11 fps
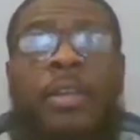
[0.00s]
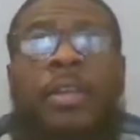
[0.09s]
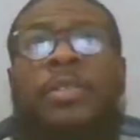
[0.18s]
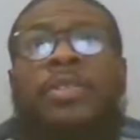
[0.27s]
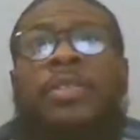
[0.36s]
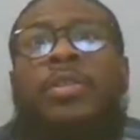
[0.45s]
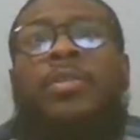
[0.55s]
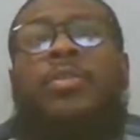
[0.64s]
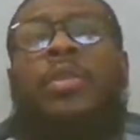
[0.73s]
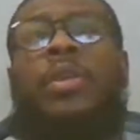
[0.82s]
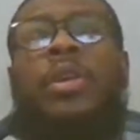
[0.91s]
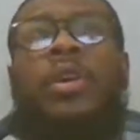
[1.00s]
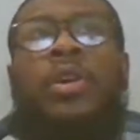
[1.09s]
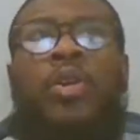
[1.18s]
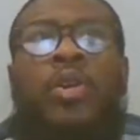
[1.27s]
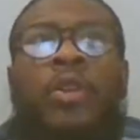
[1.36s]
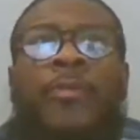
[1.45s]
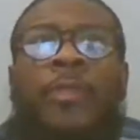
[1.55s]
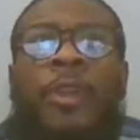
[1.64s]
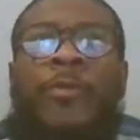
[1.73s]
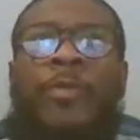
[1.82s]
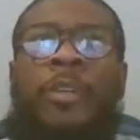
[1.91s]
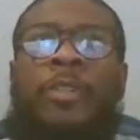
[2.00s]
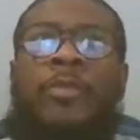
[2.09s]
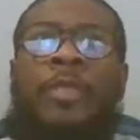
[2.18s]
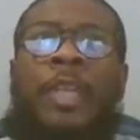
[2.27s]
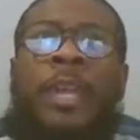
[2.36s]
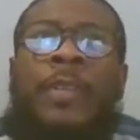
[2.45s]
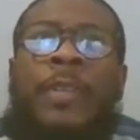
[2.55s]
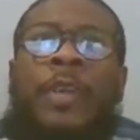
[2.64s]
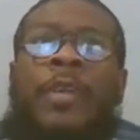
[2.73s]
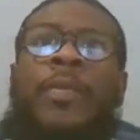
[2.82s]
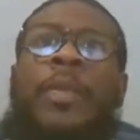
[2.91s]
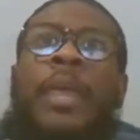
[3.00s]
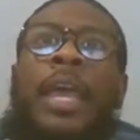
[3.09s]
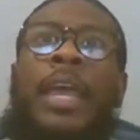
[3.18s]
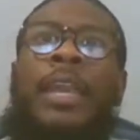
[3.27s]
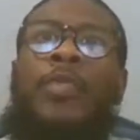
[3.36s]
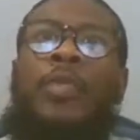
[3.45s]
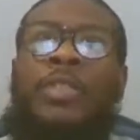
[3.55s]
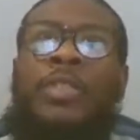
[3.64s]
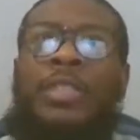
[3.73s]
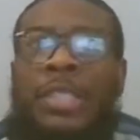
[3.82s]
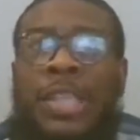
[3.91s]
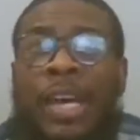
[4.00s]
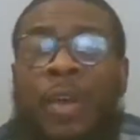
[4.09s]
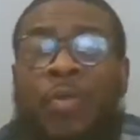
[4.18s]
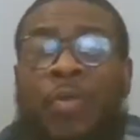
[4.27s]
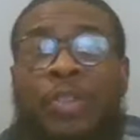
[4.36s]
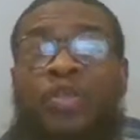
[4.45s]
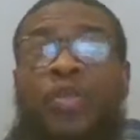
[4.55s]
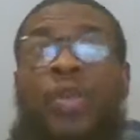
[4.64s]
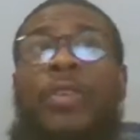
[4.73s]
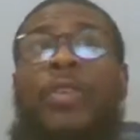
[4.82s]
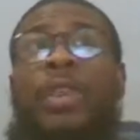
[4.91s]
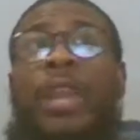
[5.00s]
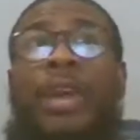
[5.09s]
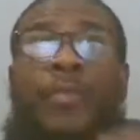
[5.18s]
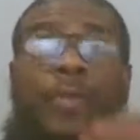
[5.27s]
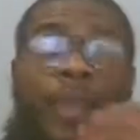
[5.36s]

So Gordon fell a victim to that there. 81-69, 120 left